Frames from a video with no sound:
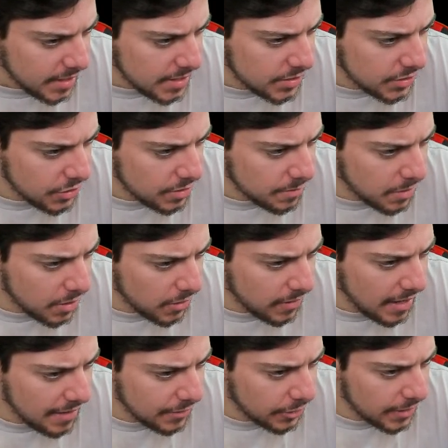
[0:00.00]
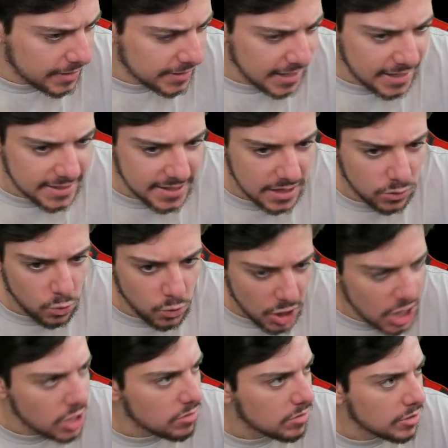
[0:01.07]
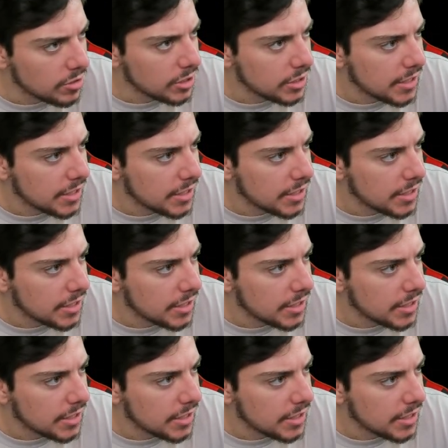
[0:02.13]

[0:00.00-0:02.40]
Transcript: See you tomorrow. Have a great day. Century,